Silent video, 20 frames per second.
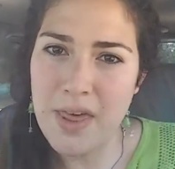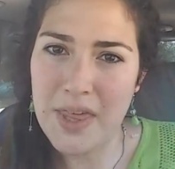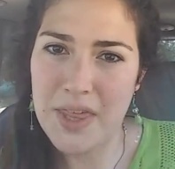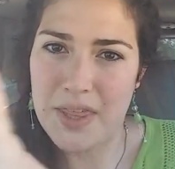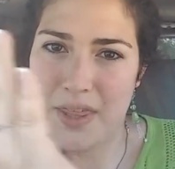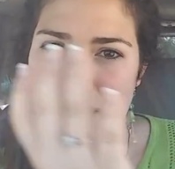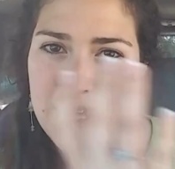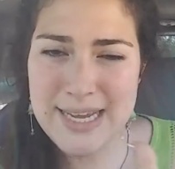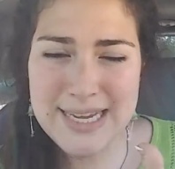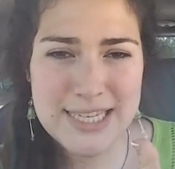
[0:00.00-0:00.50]

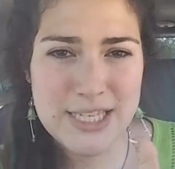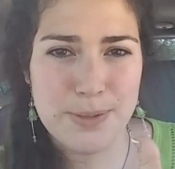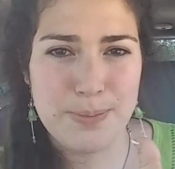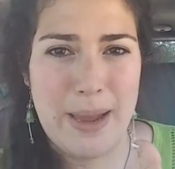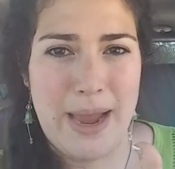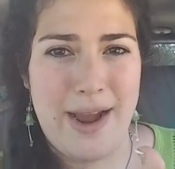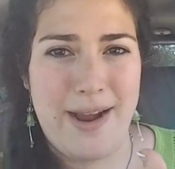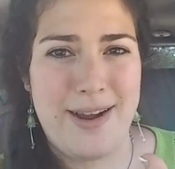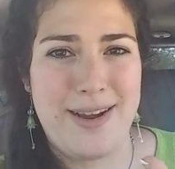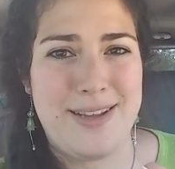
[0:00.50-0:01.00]
These
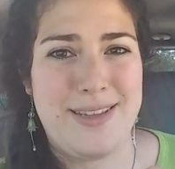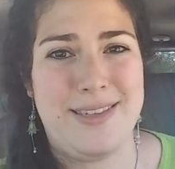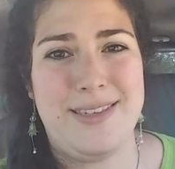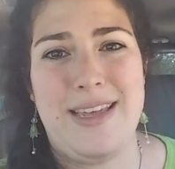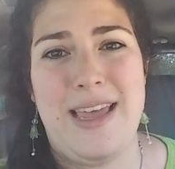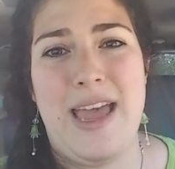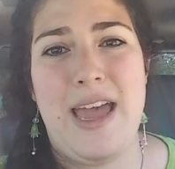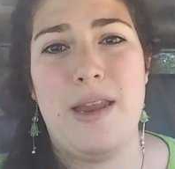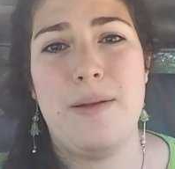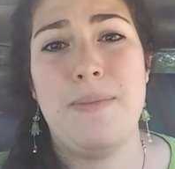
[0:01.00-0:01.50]
parents
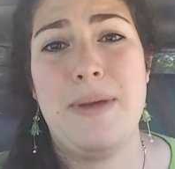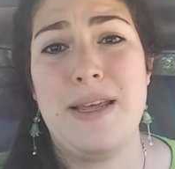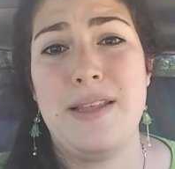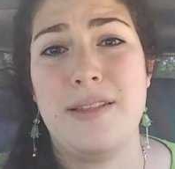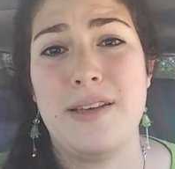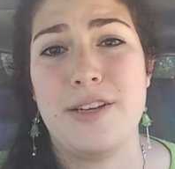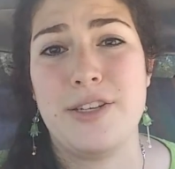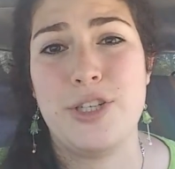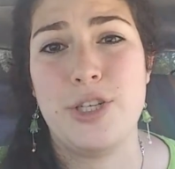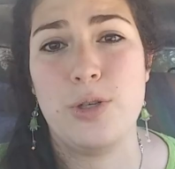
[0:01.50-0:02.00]
had made
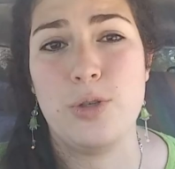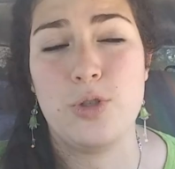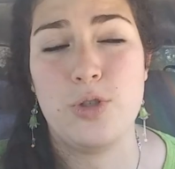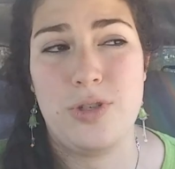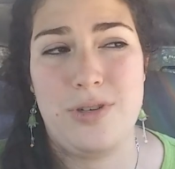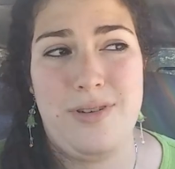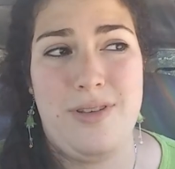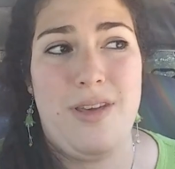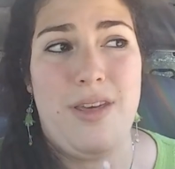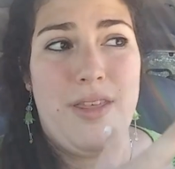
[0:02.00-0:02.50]
their
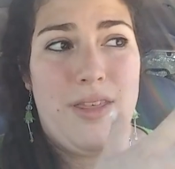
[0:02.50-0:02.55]
children